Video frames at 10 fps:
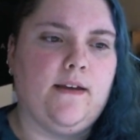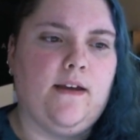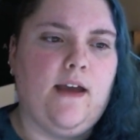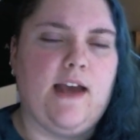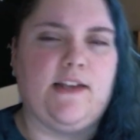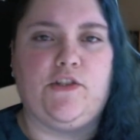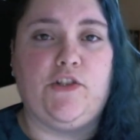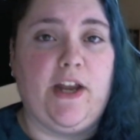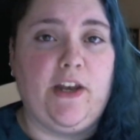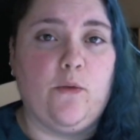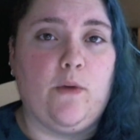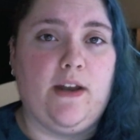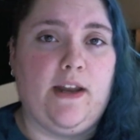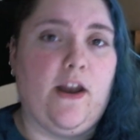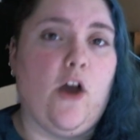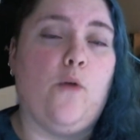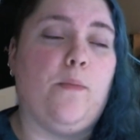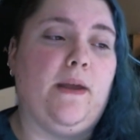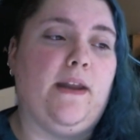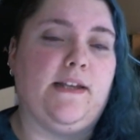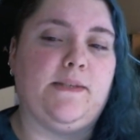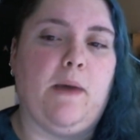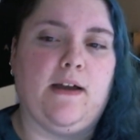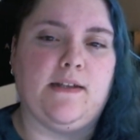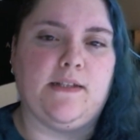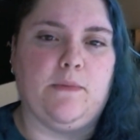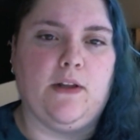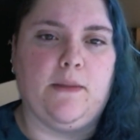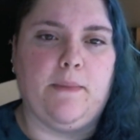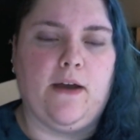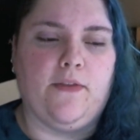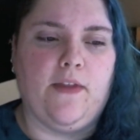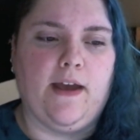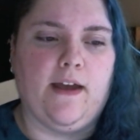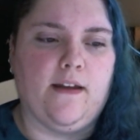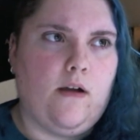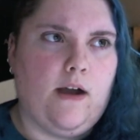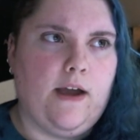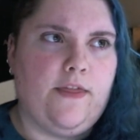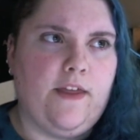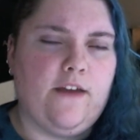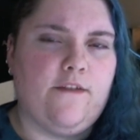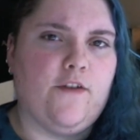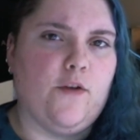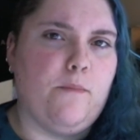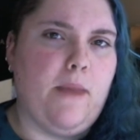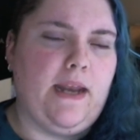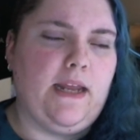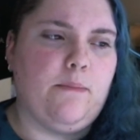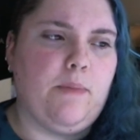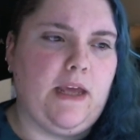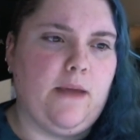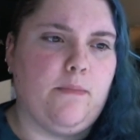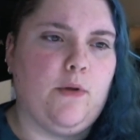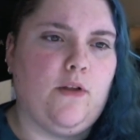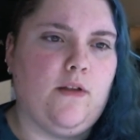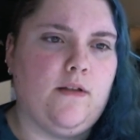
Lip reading: as genuine and open as possible about that. I think for many people,